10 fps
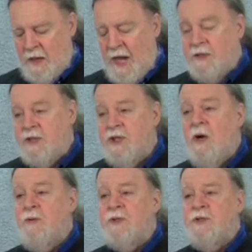And to
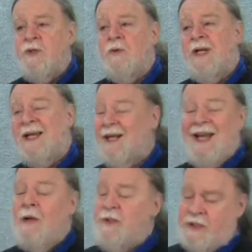show the true
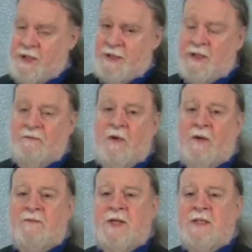clownishness of
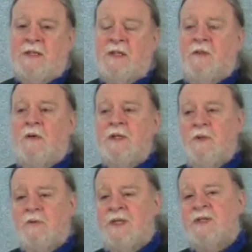all of this, according to
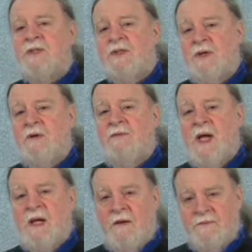a recent
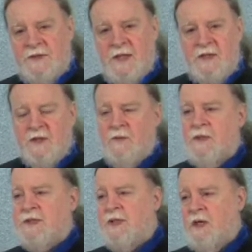survey of cities
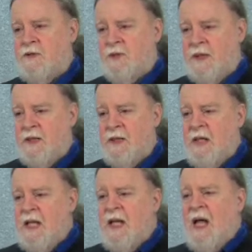across the country,
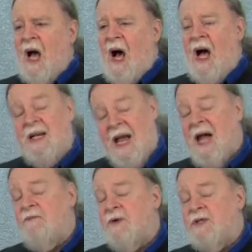on
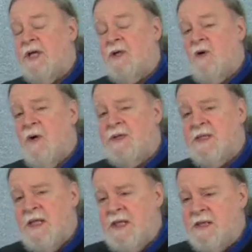average, it costs
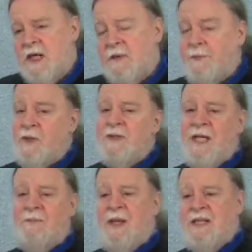cities on a per
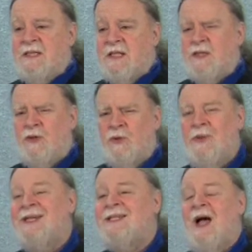day basis
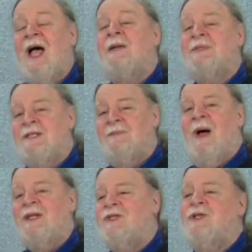three times as
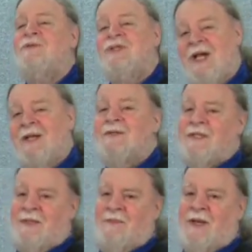much to jail
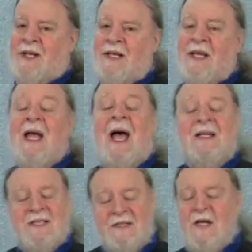somebody
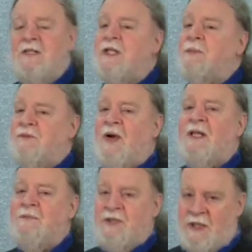as it does to
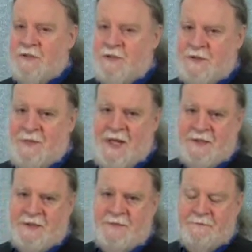provide them shelter
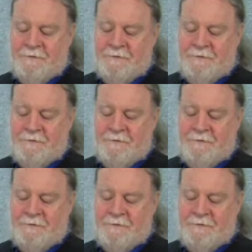space.